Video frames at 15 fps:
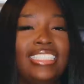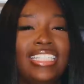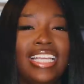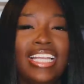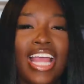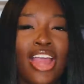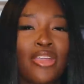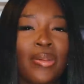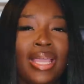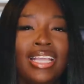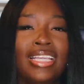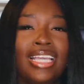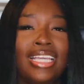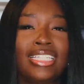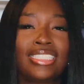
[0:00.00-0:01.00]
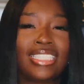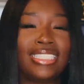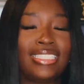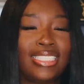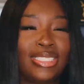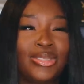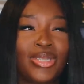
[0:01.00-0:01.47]
seeing everybody get into
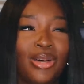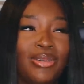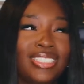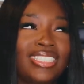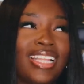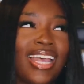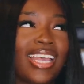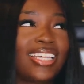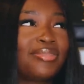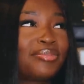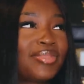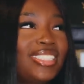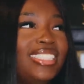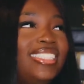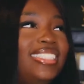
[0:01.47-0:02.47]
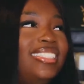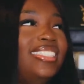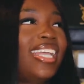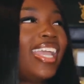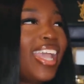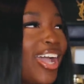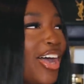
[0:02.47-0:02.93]
diesel i was like
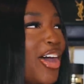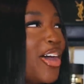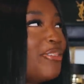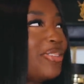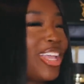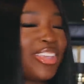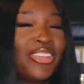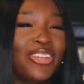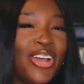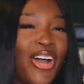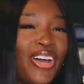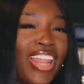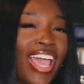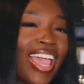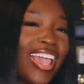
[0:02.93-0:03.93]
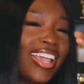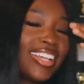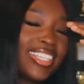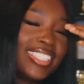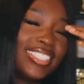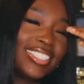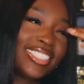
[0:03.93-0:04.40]
damn like you know
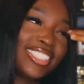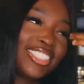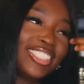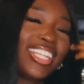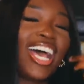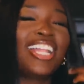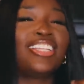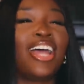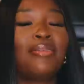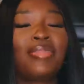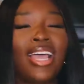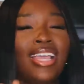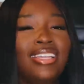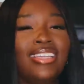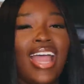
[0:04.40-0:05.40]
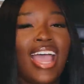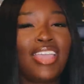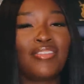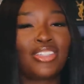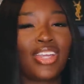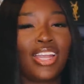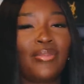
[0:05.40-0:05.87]
like not I'm not not
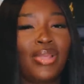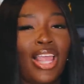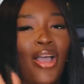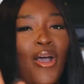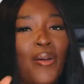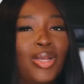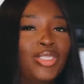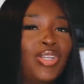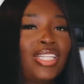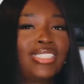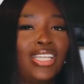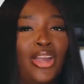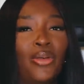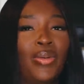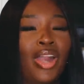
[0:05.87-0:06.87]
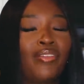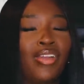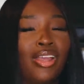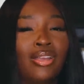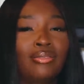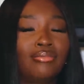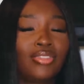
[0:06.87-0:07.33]
even trying to be like oh I'm a trendsetter or
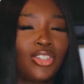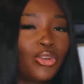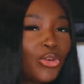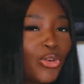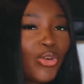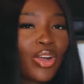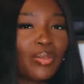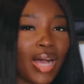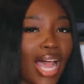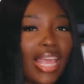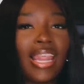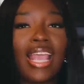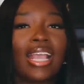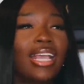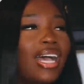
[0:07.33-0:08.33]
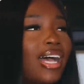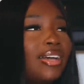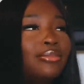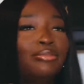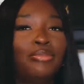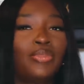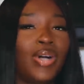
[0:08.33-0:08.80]
whatever. Who am I? Like
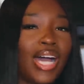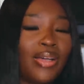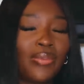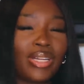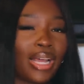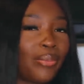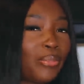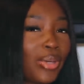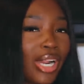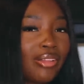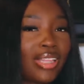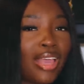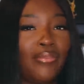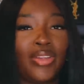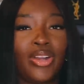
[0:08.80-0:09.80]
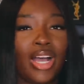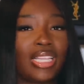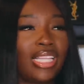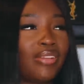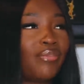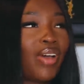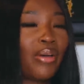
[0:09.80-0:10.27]
what? When I put out that video, I
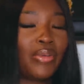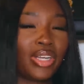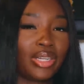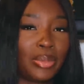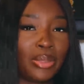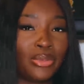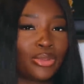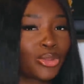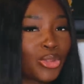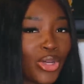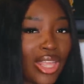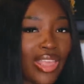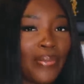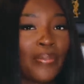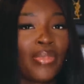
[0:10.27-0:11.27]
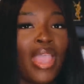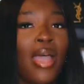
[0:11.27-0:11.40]
think 500 people saw it.